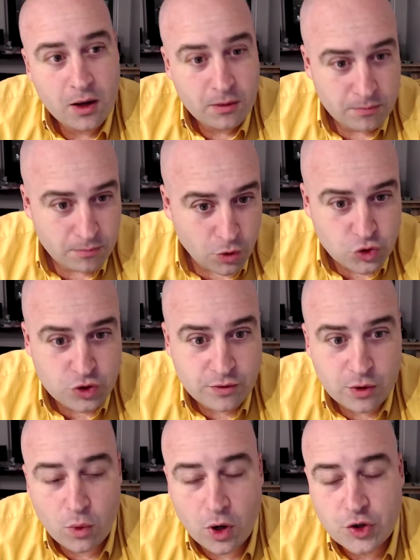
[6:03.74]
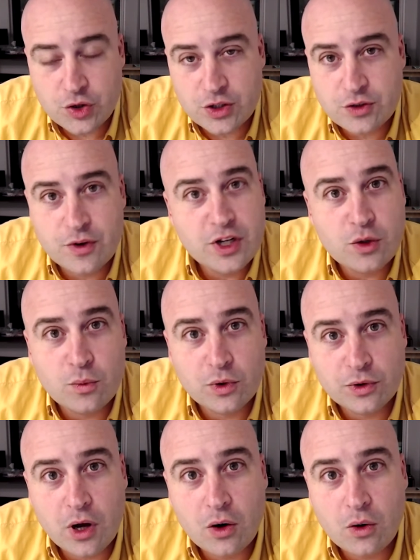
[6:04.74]
Most of you watching this video will
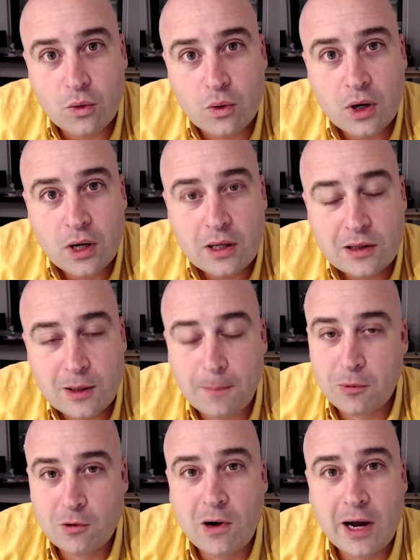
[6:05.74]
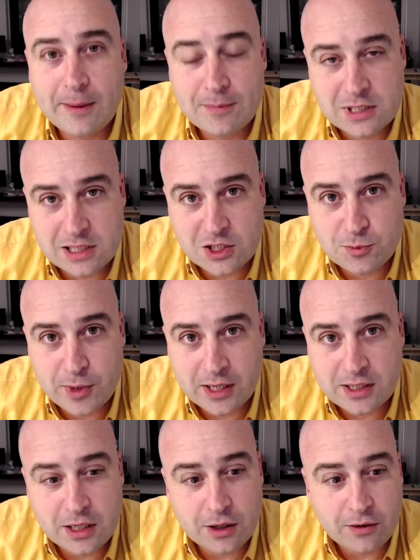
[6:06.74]
know the prime
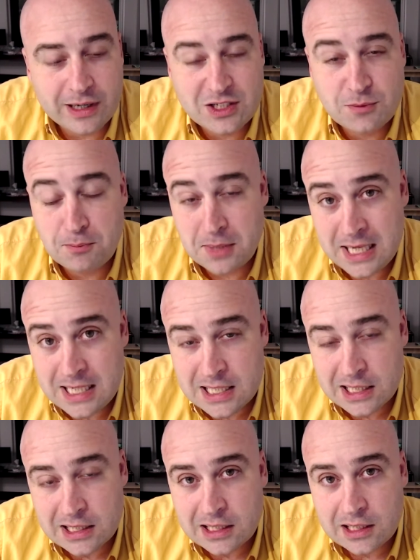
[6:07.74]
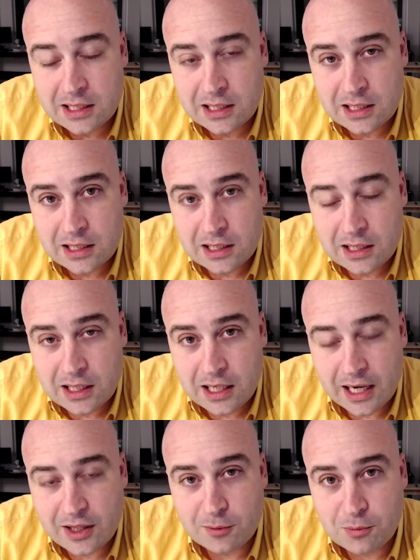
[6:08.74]
suspect here is meat.
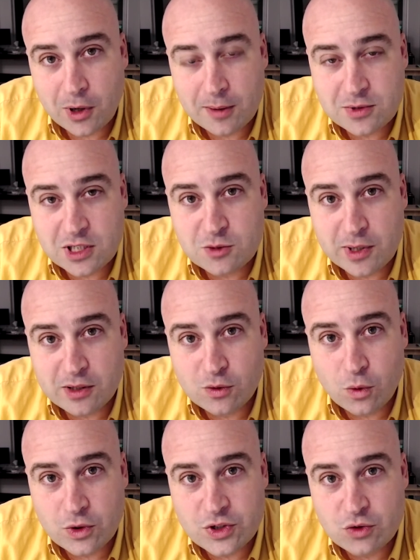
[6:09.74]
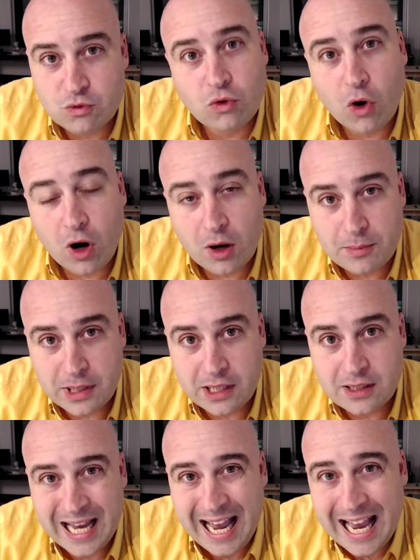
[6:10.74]
And the prime suspect, of course, is raw meat.
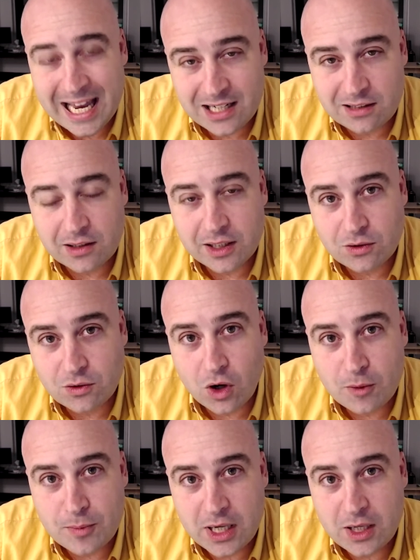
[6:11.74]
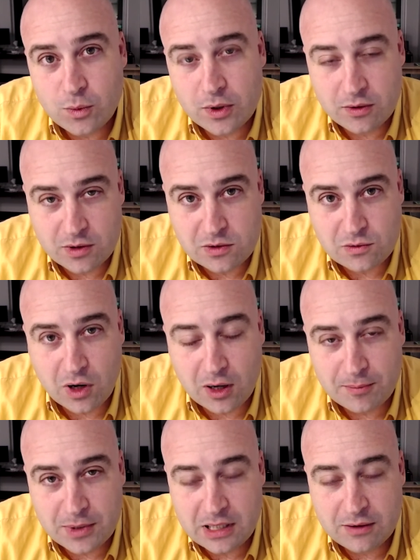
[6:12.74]
Handling raw meat, whether it's raw
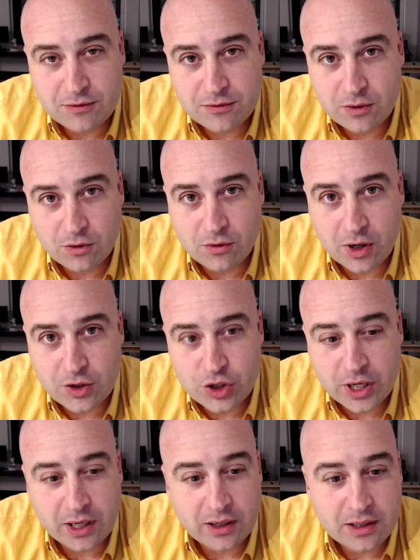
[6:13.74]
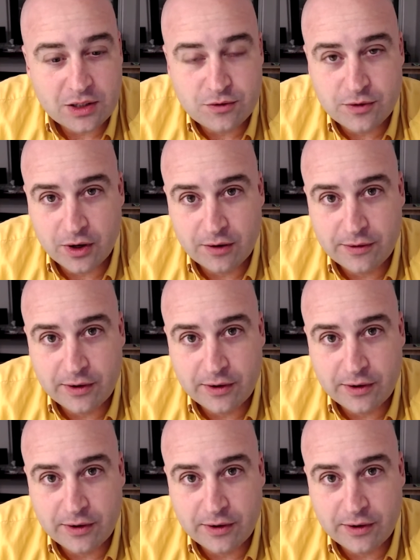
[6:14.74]
beef or raw chicken, is very, very